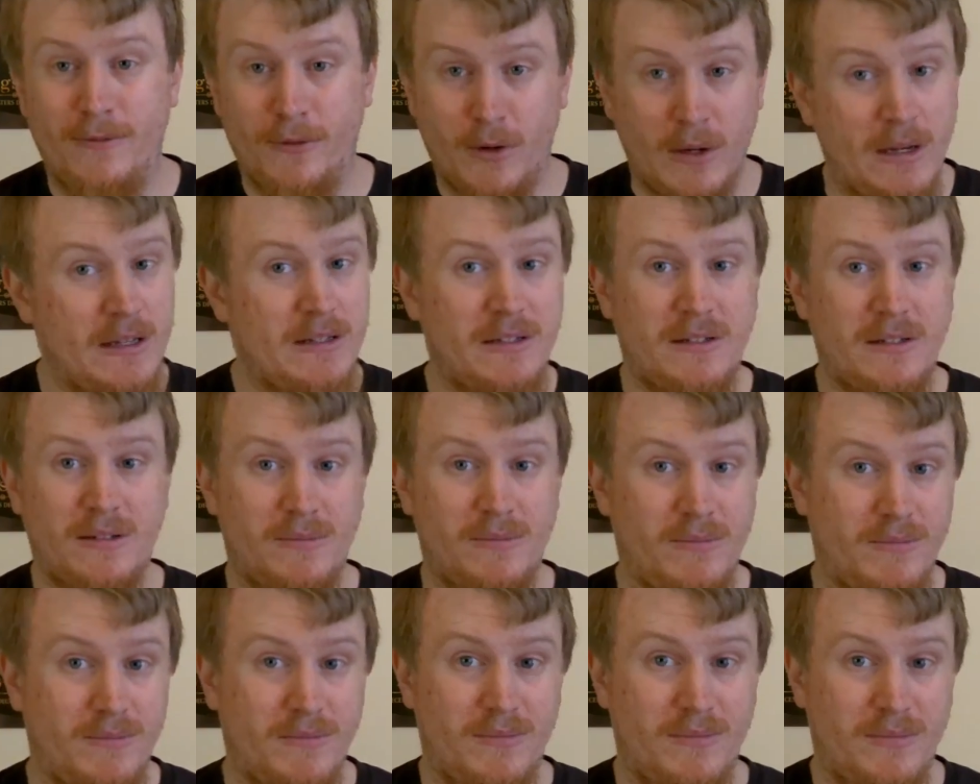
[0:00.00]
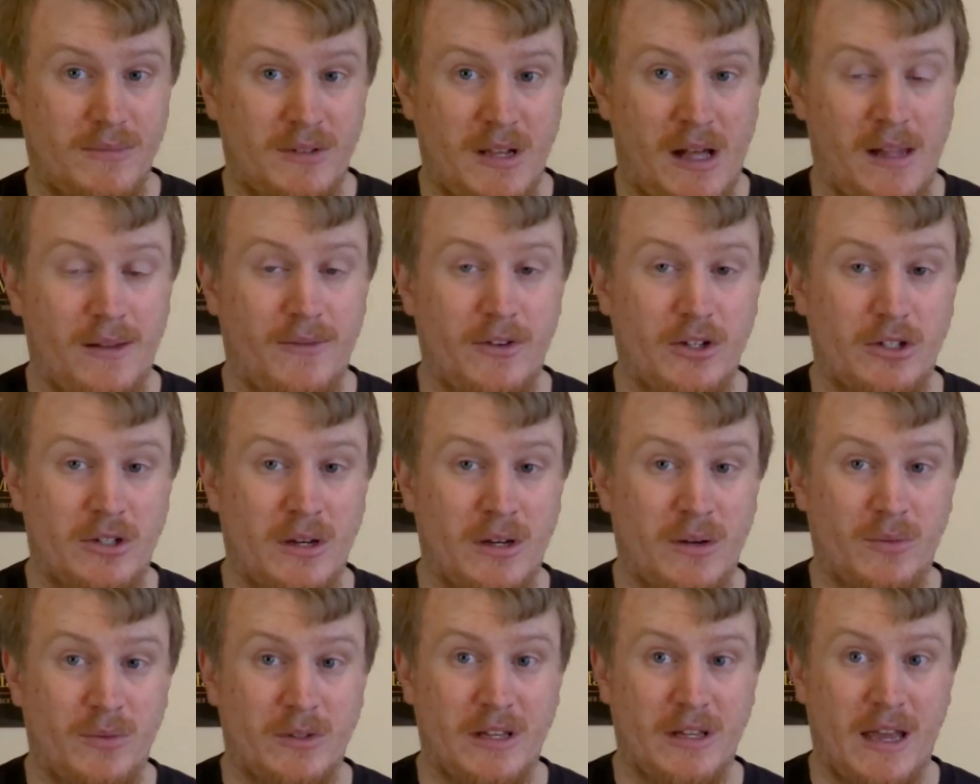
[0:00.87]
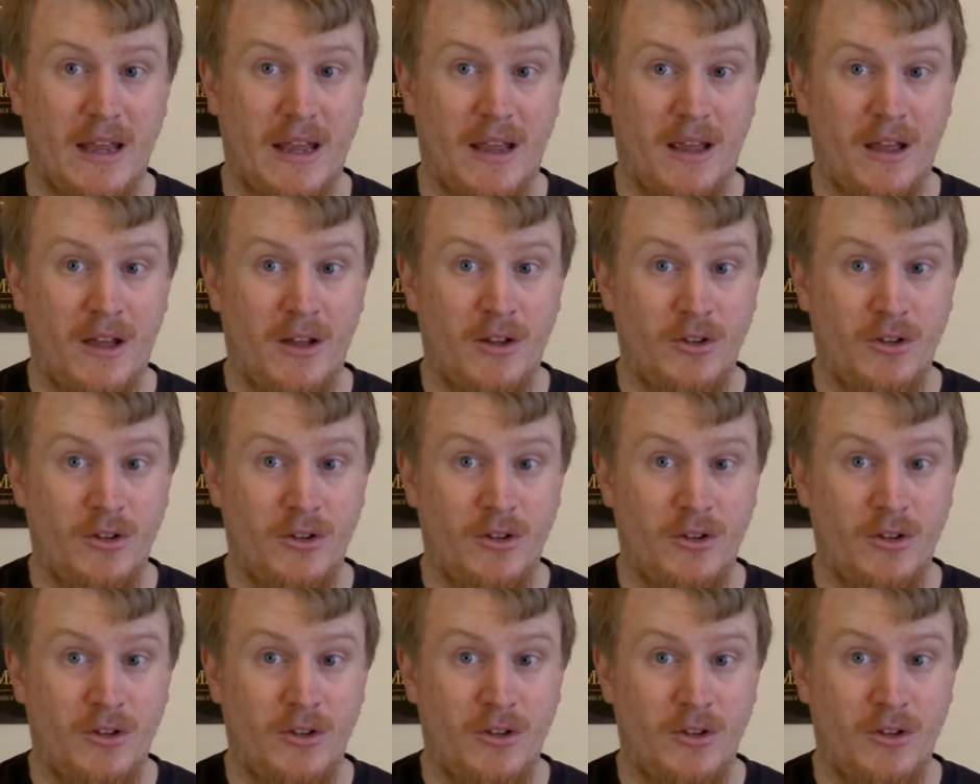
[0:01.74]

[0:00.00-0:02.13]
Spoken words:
for his television and was like,